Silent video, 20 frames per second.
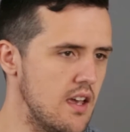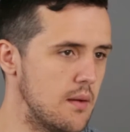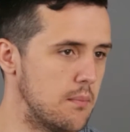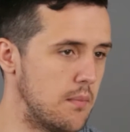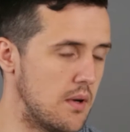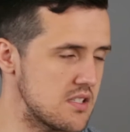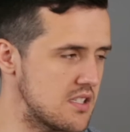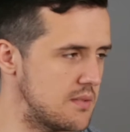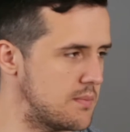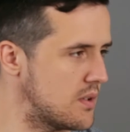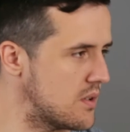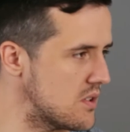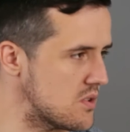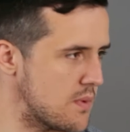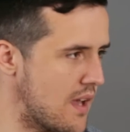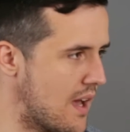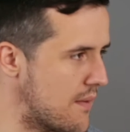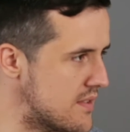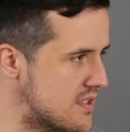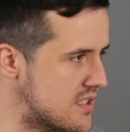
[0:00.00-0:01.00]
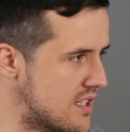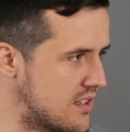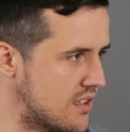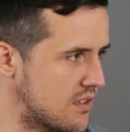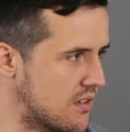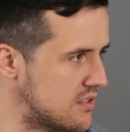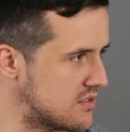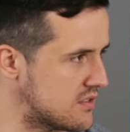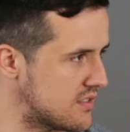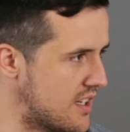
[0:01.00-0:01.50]
mostly because we haven't seen the
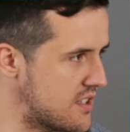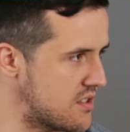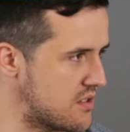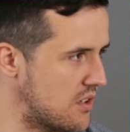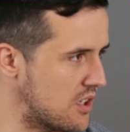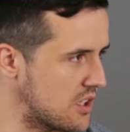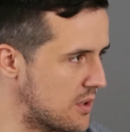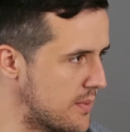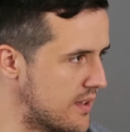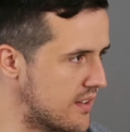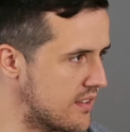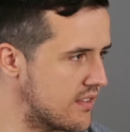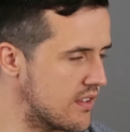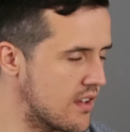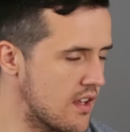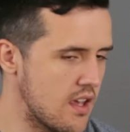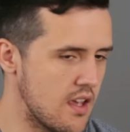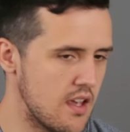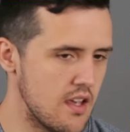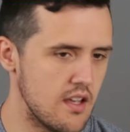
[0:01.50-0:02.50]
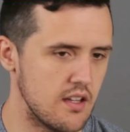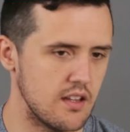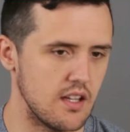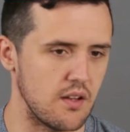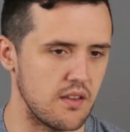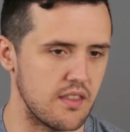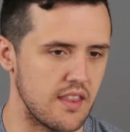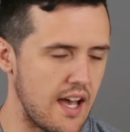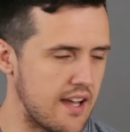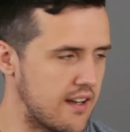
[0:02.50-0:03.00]
consultation documents.
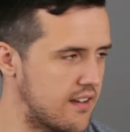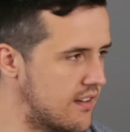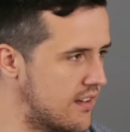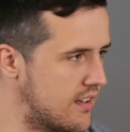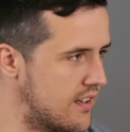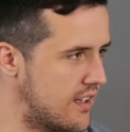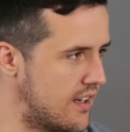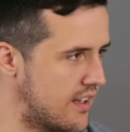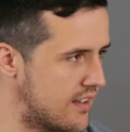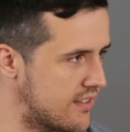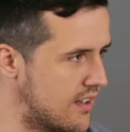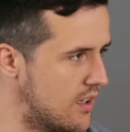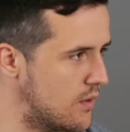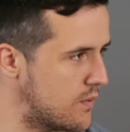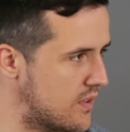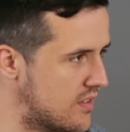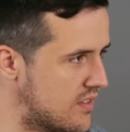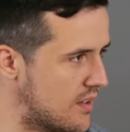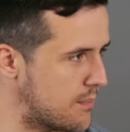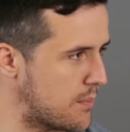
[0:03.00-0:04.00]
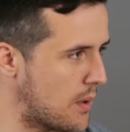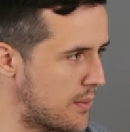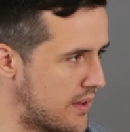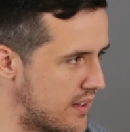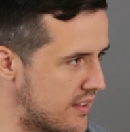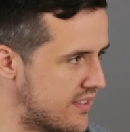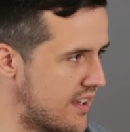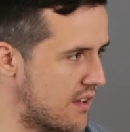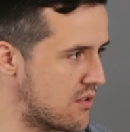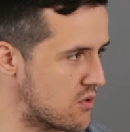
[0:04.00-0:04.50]
Now that in itself is probably
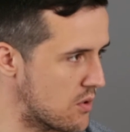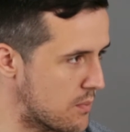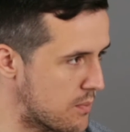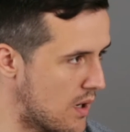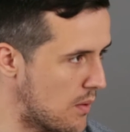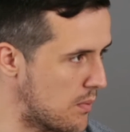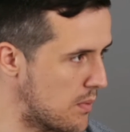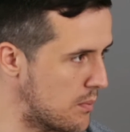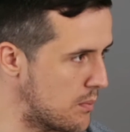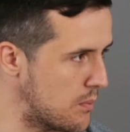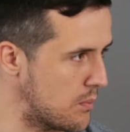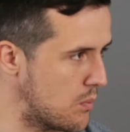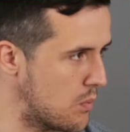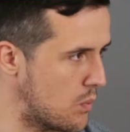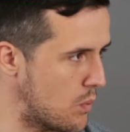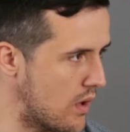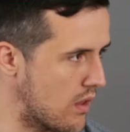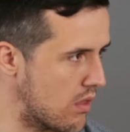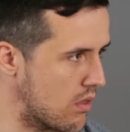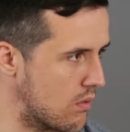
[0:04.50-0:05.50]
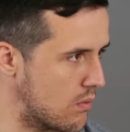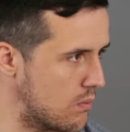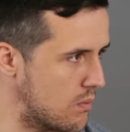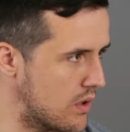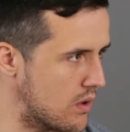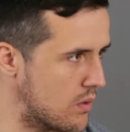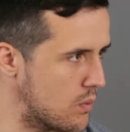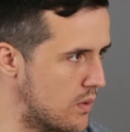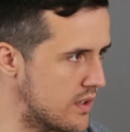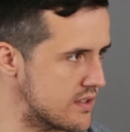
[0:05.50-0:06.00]
the central problem with
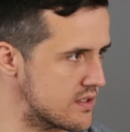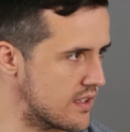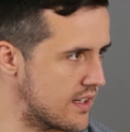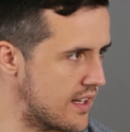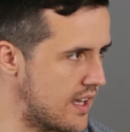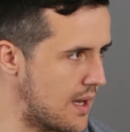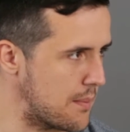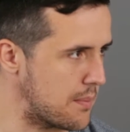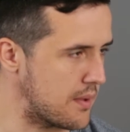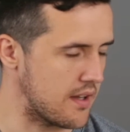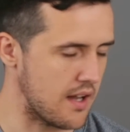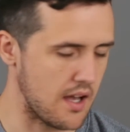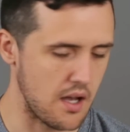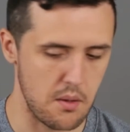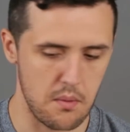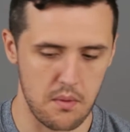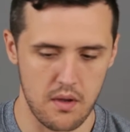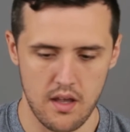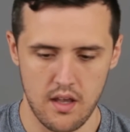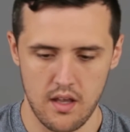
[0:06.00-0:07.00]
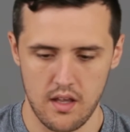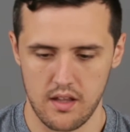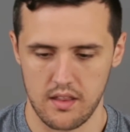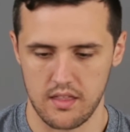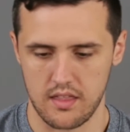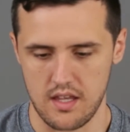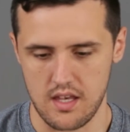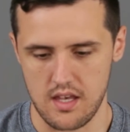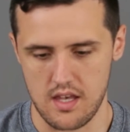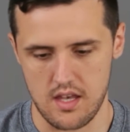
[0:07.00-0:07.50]
what's going to happen now.
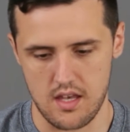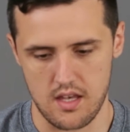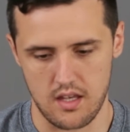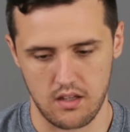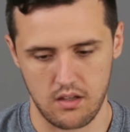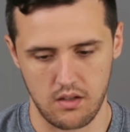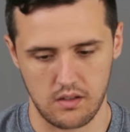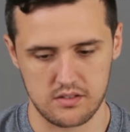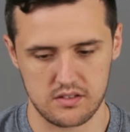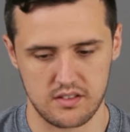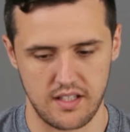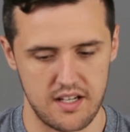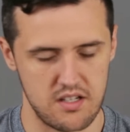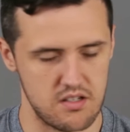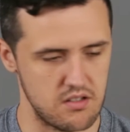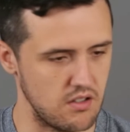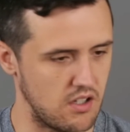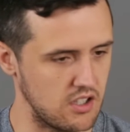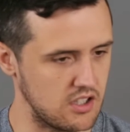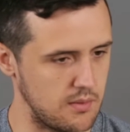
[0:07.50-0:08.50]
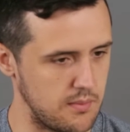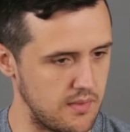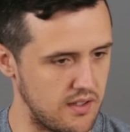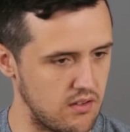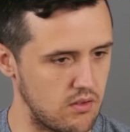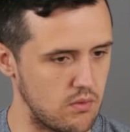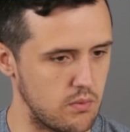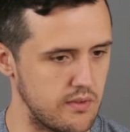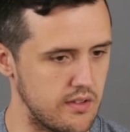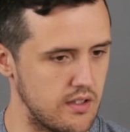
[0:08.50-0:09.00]
The consultation
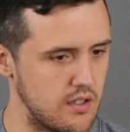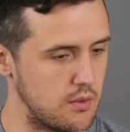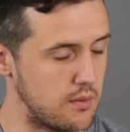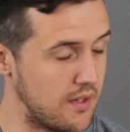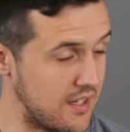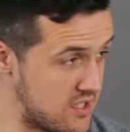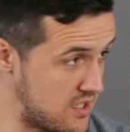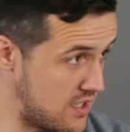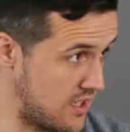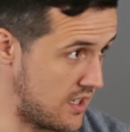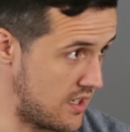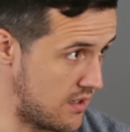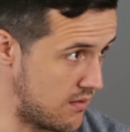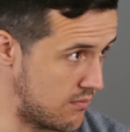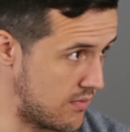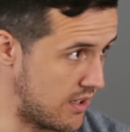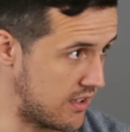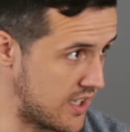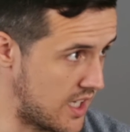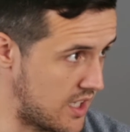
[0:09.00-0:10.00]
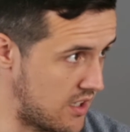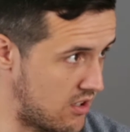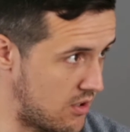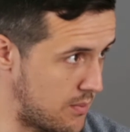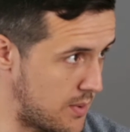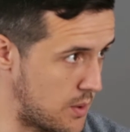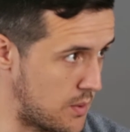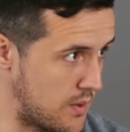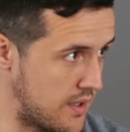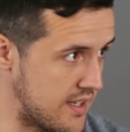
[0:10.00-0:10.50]
documents were originally intended to
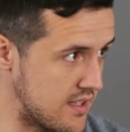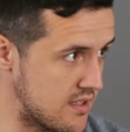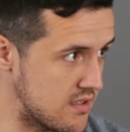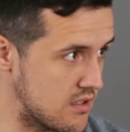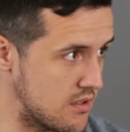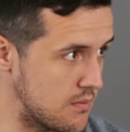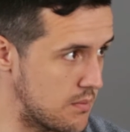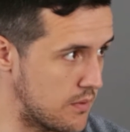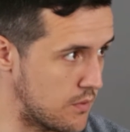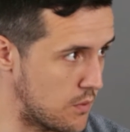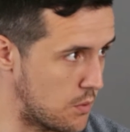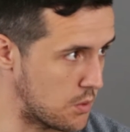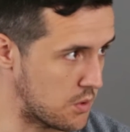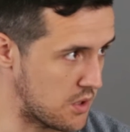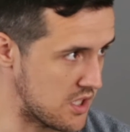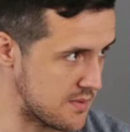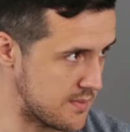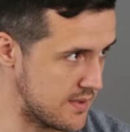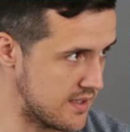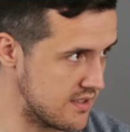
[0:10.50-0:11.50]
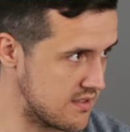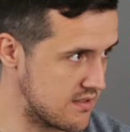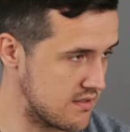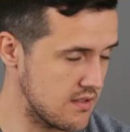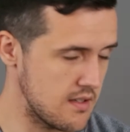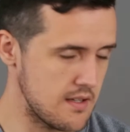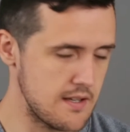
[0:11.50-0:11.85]
be released before Christmas.